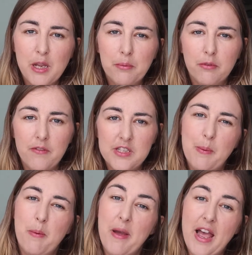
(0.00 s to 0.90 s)
People are obviously
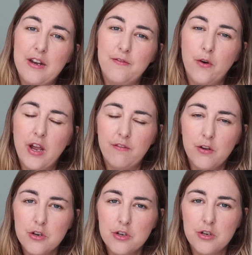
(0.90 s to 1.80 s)
prepared for a
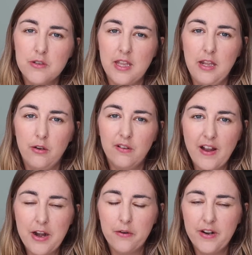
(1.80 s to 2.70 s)
photo shoot, so they look
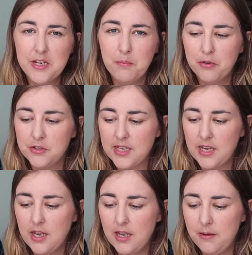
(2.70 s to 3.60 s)
fine already, but
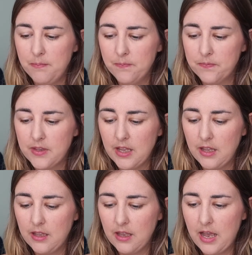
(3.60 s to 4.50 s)

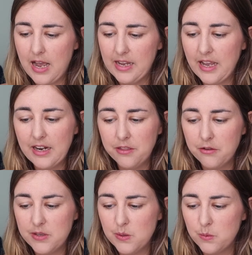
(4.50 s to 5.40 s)
I kind of
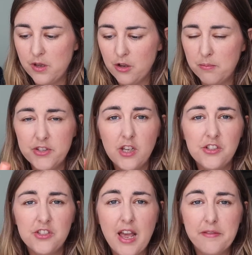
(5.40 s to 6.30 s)
thought this was worth a couple of
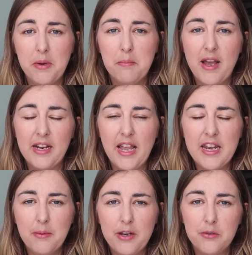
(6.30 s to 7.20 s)
dollars just to have in my bag
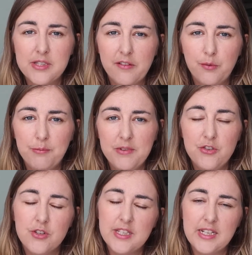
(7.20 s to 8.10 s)
anyway, and always have it with me
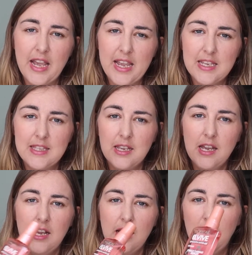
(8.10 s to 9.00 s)
just in case
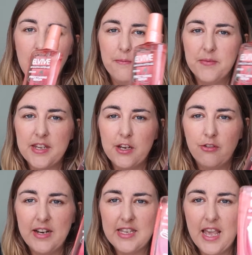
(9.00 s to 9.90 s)
there's any
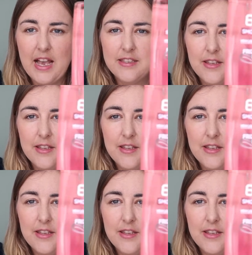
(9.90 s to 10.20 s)
crazy hair.